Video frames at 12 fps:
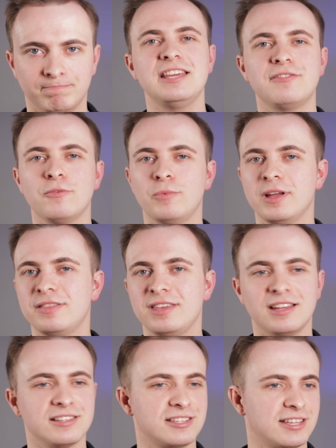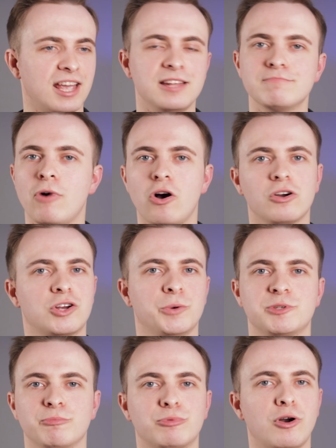Even with the insane
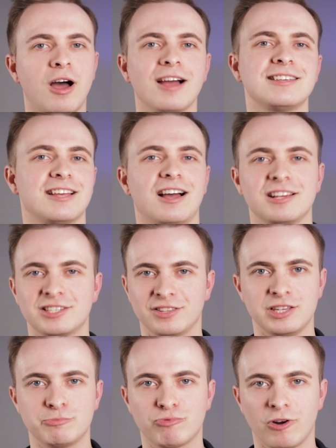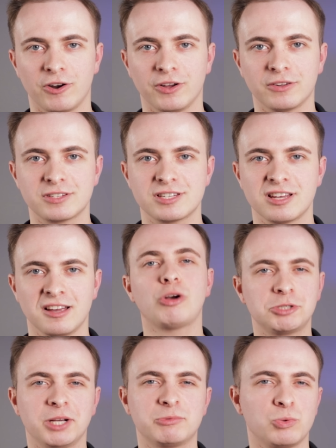markups and price hikes on these products,
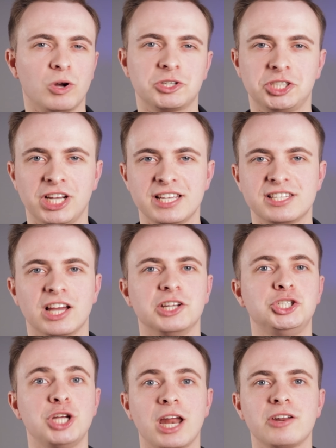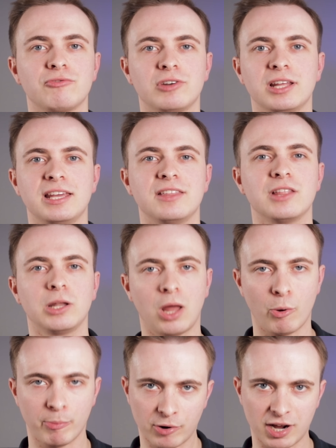dropshipped watches are generally in the
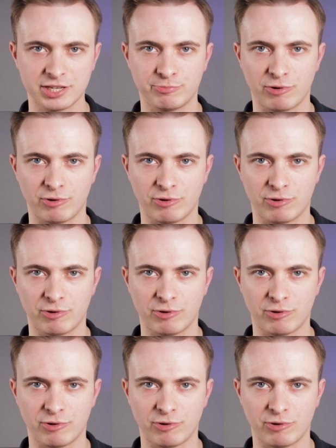lower price